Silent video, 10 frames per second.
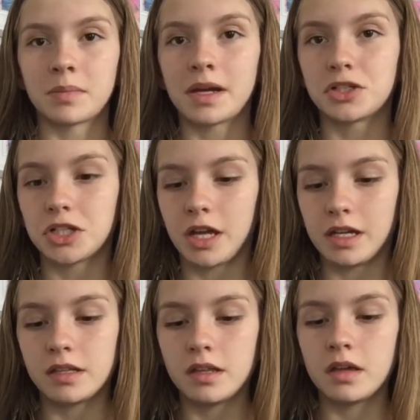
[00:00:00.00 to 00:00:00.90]
my
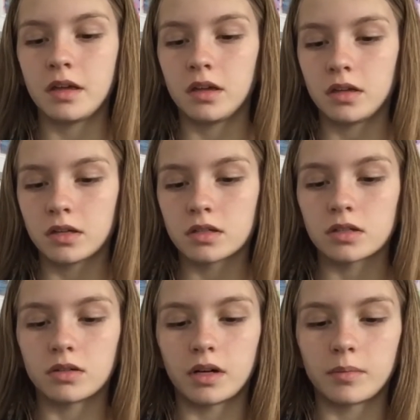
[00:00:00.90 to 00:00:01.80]
shade.
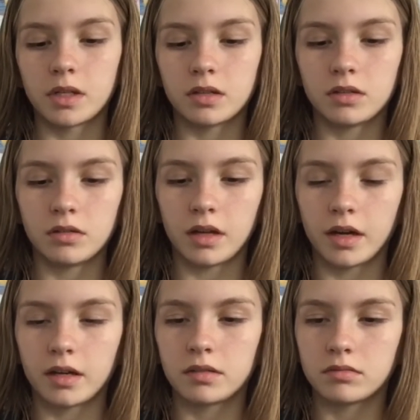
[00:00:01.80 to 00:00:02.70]
So I'm going to do
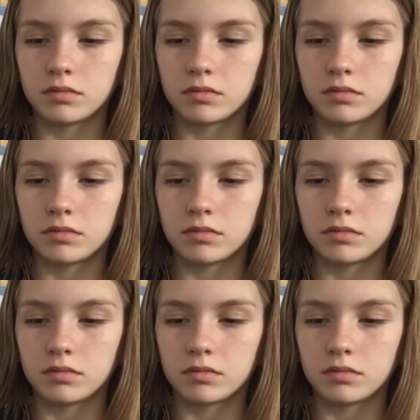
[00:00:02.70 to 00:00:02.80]
that.